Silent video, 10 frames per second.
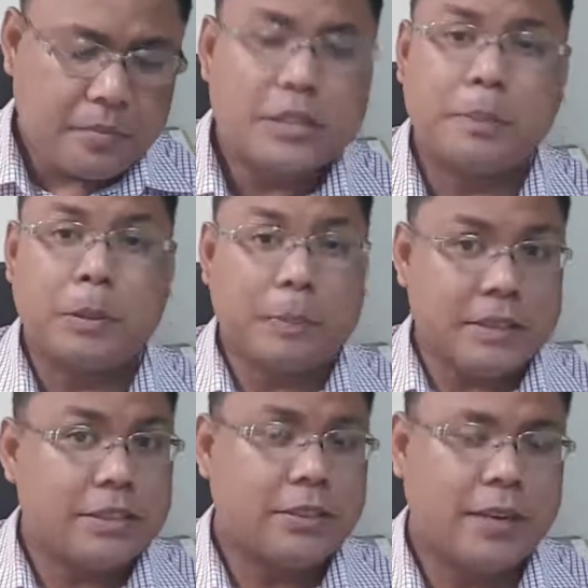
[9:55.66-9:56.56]
The purpose
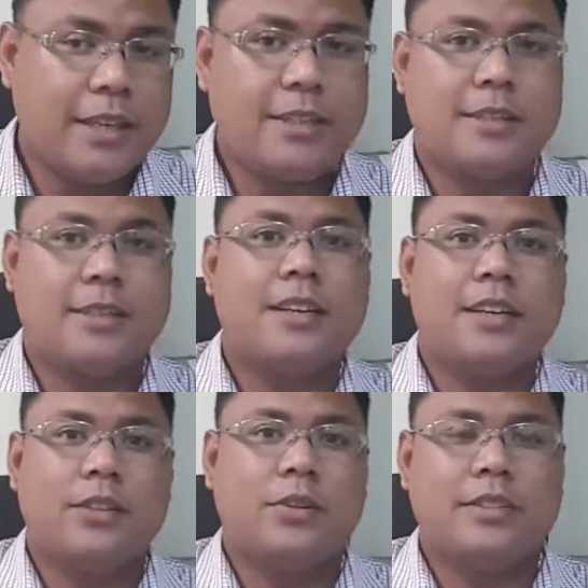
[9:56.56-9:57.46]
is great,
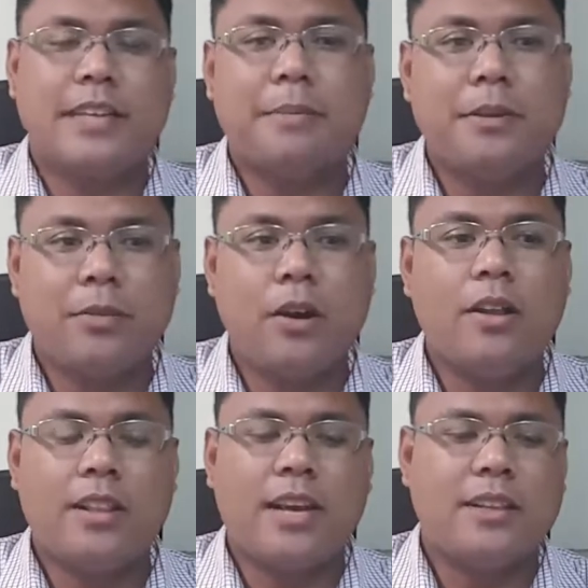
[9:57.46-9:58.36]
don't get me wrong
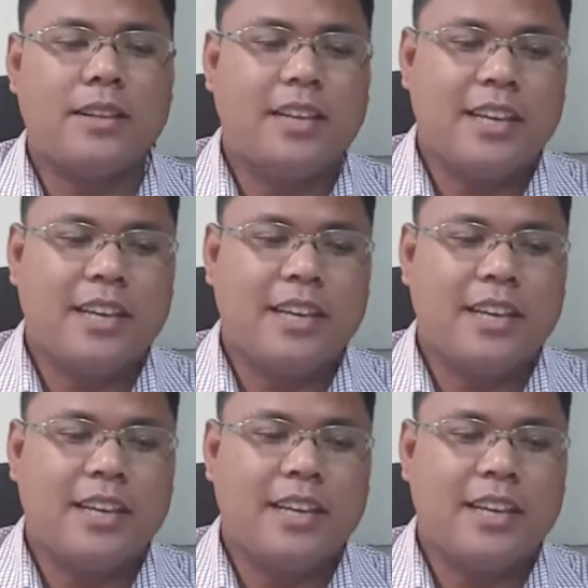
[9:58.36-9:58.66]
on that.